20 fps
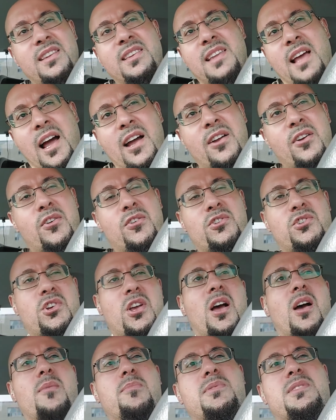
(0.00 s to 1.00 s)
tire
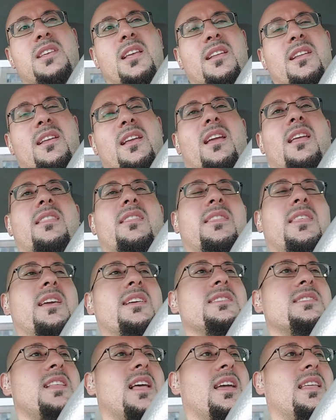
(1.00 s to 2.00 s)
shops and
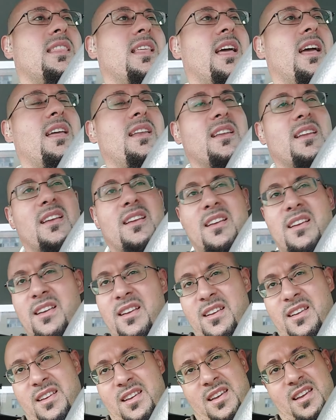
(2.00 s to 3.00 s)
things like that.
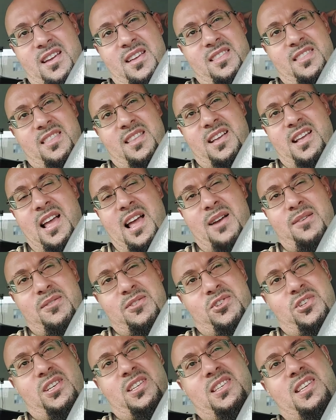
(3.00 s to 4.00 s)
And the guy was
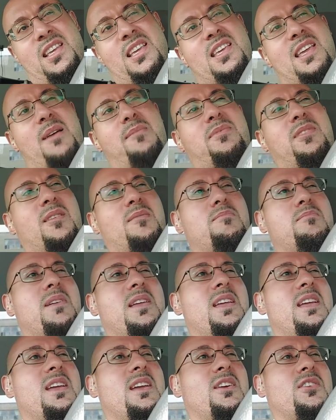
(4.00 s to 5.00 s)
just, he kept on
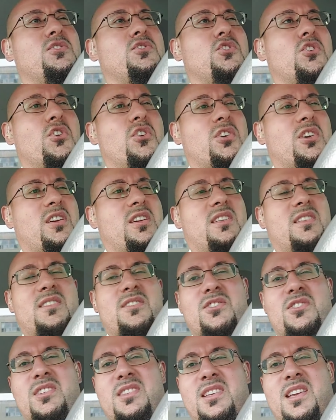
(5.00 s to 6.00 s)
being a jerk,
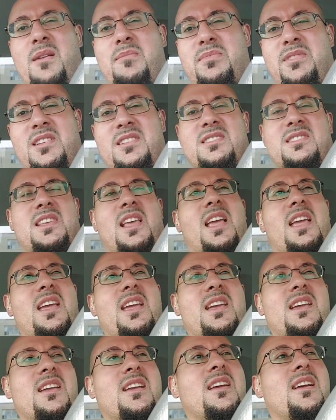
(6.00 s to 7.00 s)
just kept on
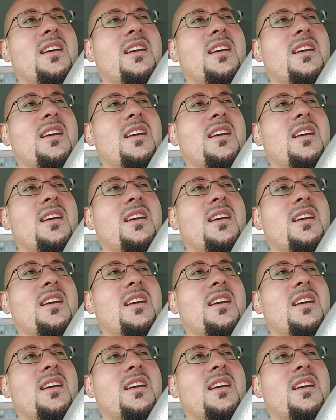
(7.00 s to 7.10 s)
saying